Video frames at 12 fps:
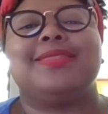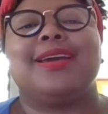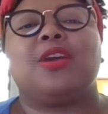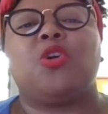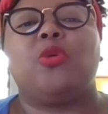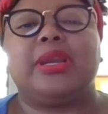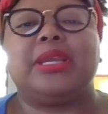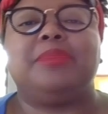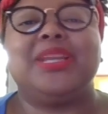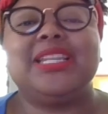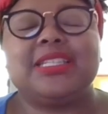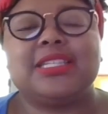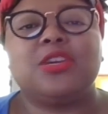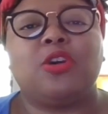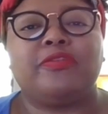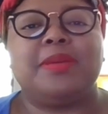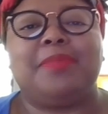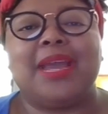the coagulability
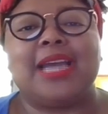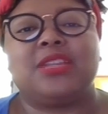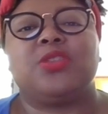of the blood.